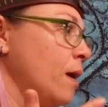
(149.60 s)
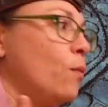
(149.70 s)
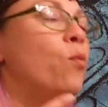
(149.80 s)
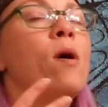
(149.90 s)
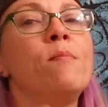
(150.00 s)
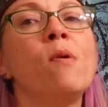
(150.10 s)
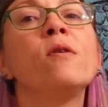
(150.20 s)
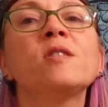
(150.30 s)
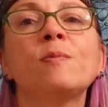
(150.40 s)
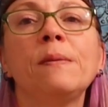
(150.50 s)
What
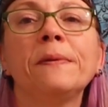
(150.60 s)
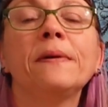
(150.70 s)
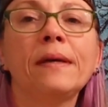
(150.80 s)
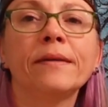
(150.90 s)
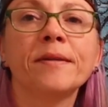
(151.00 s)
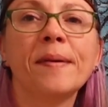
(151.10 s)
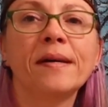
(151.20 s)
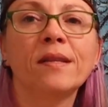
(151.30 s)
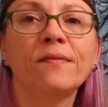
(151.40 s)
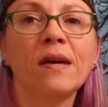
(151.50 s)
most people hear
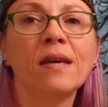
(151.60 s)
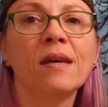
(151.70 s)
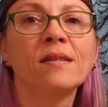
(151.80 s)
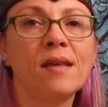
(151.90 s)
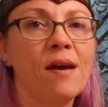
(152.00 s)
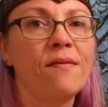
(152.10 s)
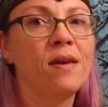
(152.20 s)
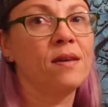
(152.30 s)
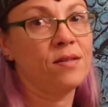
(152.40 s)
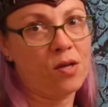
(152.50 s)
about the Vikings
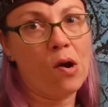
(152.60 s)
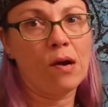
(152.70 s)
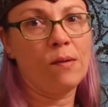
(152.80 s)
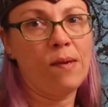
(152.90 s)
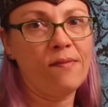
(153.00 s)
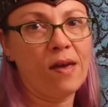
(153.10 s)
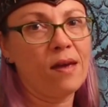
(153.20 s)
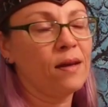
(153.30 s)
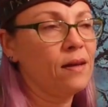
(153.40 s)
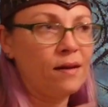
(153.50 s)
having is card
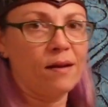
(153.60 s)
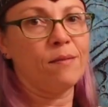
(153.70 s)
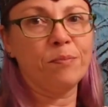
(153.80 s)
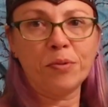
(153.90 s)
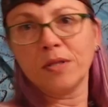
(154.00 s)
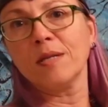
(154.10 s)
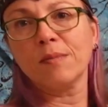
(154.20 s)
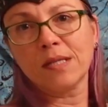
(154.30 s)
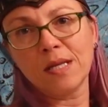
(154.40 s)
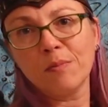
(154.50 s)
weaving, and I'll put some
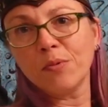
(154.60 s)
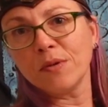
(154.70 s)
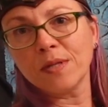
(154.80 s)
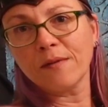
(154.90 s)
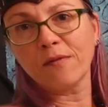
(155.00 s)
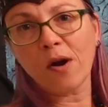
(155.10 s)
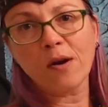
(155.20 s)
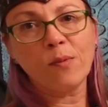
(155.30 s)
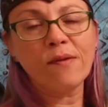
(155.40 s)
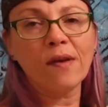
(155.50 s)
examples of
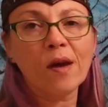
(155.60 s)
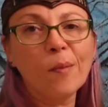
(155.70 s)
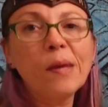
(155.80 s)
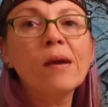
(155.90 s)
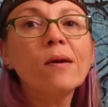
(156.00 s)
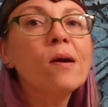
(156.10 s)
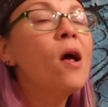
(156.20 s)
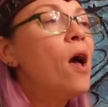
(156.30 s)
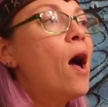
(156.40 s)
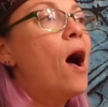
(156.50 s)
card weaving up here.
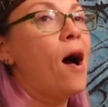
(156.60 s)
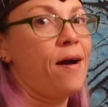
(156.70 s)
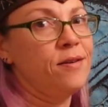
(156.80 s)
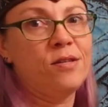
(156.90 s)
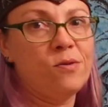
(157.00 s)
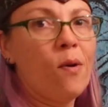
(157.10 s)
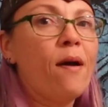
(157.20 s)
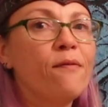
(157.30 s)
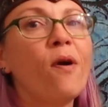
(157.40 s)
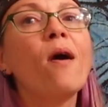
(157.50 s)
I do
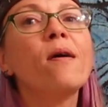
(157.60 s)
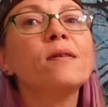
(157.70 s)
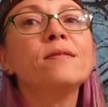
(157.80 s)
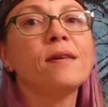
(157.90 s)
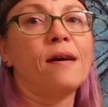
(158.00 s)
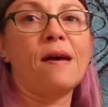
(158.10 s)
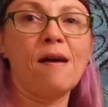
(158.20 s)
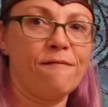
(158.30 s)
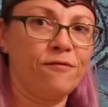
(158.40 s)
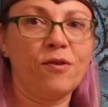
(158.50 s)
have cards. I
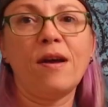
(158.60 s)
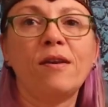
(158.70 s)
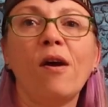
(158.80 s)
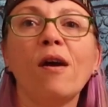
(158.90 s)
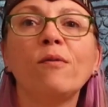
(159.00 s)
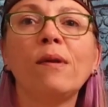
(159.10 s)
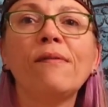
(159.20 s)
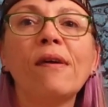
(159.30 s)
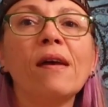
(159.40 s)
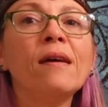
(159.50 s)
have tried card
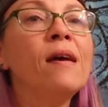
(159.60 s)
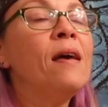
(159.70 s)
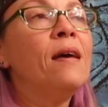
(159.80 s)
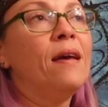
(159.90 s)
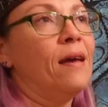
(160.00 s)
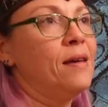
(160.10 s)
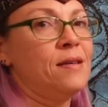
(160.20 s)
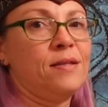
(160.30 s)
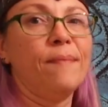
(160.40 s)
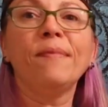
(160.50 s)
weaving. It
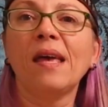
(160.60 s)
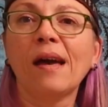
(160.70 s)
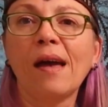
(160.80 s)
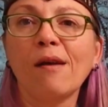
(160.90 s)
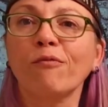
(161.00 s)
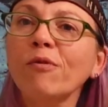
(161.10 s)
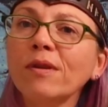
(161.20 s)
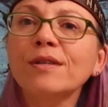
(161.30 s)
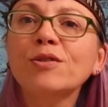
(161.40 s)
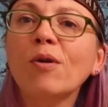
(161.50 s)
is something I have
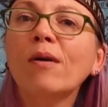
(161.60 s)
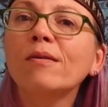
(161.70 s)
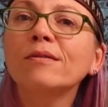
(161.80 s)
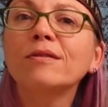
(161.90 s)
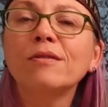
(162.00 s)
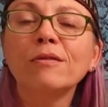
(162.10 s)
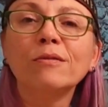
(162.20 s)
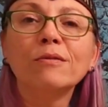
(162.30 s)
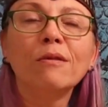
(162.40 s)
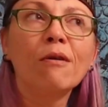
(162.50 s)
really struggled
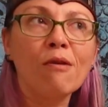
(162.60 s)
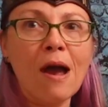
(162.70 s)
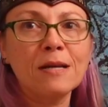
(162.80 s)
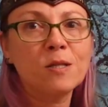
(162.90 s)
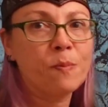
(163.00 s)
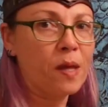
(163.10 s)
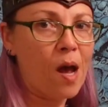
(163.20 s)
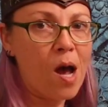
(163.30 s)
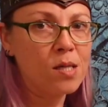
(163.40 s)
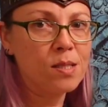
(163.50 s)
to grasp the
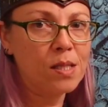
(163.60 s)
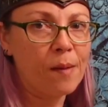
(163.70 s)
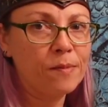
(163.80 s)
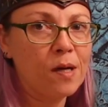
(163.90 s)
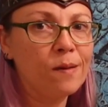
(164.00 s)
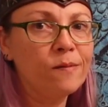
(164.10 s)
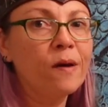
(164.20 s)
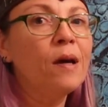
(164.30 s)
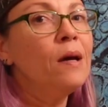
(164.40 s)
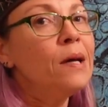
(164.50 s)
concept of.
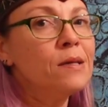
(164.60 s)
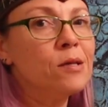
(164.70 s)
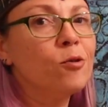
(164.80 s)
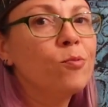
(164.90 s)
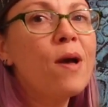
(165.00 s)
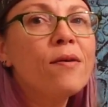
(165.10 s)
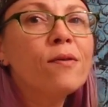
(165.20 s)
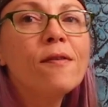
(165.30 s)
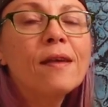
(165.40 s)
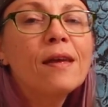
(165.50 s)
So
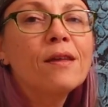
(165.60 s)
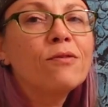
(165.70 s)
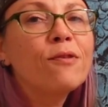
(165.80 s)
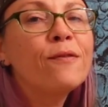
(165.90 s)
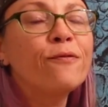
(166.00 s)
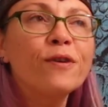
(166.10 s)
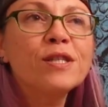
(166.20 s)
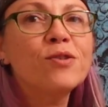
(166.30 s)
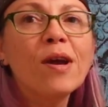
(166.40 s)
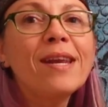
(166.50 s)
rather than get
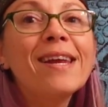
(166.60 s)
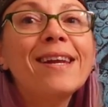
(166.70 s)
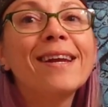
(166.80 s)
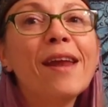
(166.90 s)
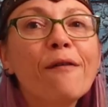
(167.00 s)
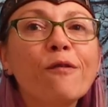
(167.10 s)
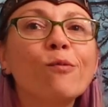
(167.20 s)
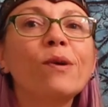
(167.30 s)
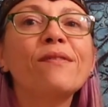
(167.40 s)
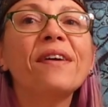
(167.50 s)
frustrated and never
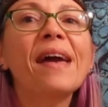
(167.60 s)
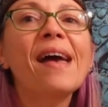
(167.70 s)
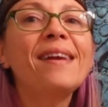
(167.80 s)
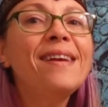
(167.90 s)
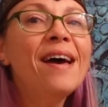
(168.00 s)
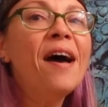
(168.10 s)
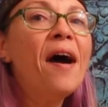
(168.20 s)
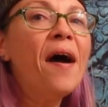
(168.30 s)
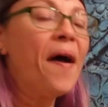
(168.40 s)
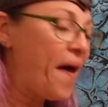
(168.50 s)
weave again,
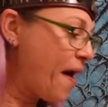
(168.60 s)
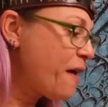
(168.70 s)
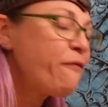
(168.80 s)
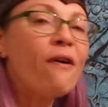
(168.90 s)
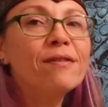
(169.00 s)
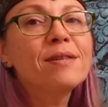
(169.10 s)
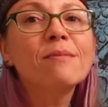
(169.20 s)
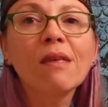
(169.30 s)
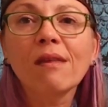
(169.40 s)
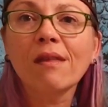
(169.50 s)
I found
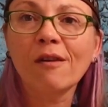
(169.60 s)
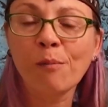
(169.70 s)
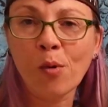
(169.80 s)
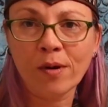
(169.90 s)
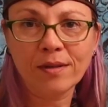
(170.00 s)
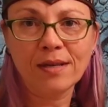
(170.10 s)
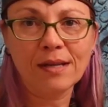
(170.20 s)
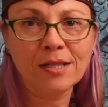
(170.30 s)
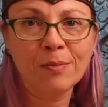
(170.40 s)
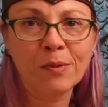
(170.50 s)
something a little more
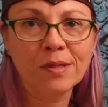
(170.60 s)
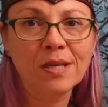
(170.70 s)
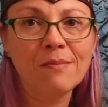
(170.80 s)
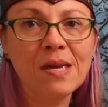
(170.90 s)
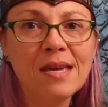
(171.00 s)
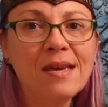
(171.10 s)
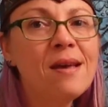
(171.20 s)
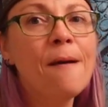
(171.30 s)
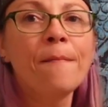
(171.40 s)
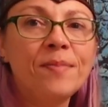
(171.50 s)
accessible to
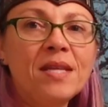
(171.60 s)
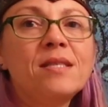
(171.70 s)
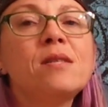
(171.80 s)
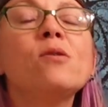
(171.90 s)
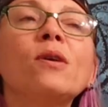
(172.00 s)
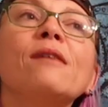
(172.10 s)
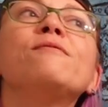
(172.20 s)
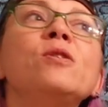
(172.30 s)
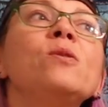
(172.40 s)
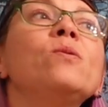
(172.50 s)
me that still
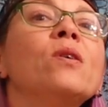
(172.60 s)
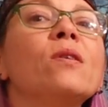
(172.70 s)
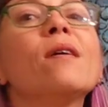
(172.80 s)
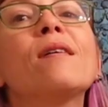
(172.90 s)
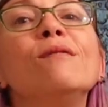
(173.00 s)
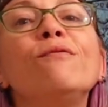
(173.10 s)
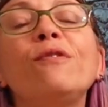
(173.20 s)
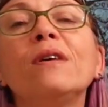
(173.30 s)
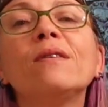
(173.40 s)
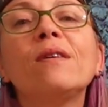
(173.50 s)
gives you the look and
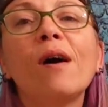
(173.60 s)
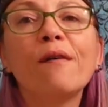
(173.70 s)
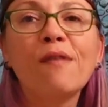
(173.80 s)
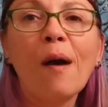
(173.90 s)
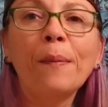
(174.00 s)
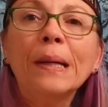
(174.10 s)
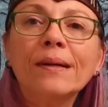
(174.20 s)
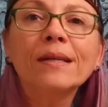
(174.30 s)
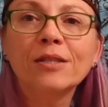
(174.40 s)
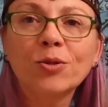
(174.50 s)
feel of that
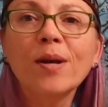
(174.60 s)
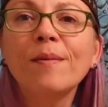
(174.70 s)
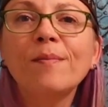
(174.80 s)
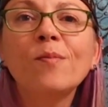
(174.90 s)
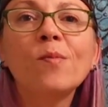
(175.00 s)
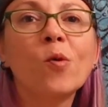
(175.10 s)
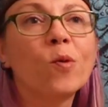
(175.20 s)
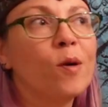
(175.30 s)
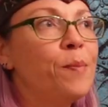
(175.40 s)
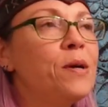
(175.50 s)
period trim
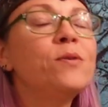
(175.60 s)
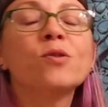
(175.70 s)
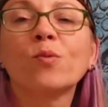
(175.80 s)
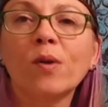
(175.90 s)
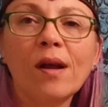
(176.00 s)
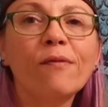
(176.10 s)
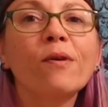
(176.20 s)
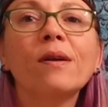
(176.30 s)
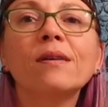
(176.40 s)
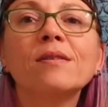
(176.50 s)
or belt or
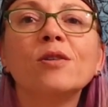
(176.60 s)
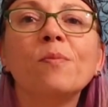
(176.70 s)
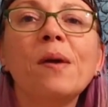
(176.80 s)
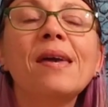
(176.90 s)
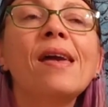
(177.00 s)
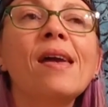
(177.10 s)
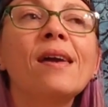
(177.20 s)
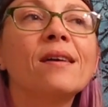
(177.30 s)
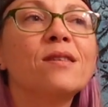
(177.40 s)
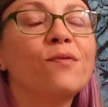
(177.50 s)
whatever it is you're
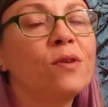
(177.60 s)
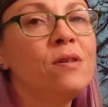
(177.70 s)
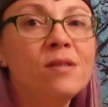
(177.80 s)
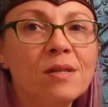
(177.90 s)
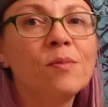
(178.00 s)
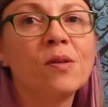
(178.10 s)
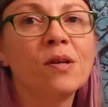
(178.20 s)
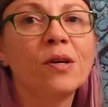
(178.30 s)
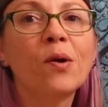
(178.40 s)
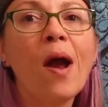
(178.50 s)
making. It's a very
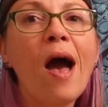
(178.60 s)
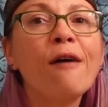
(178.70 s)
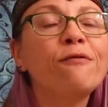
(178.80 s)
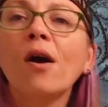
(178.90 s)
similar craft.